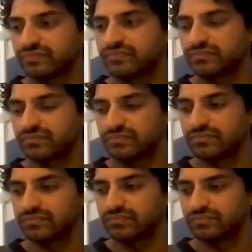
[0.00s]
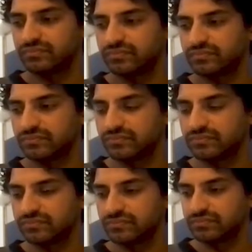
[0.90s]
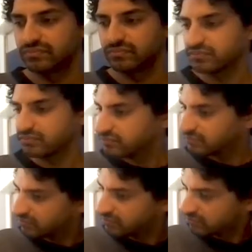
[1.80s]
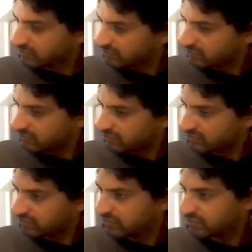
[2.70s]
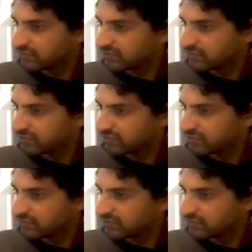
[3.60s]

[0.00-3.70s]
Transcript: No words are spoken by the person on screen.